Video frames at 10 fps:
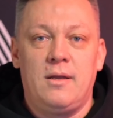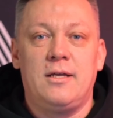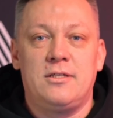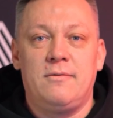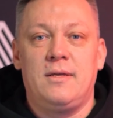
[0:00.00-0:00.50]

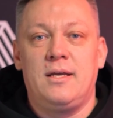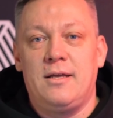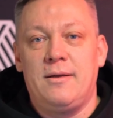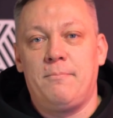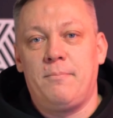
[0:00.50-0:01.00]
activity
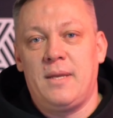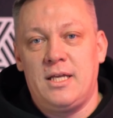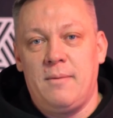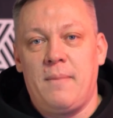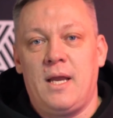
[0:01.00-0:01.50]
has a big
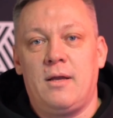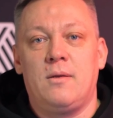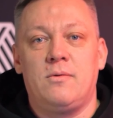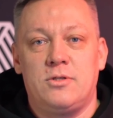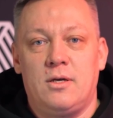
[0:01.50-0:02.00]
impact
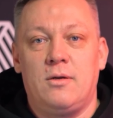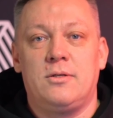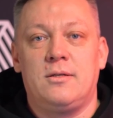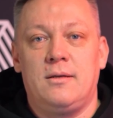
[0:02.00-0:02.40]
on results.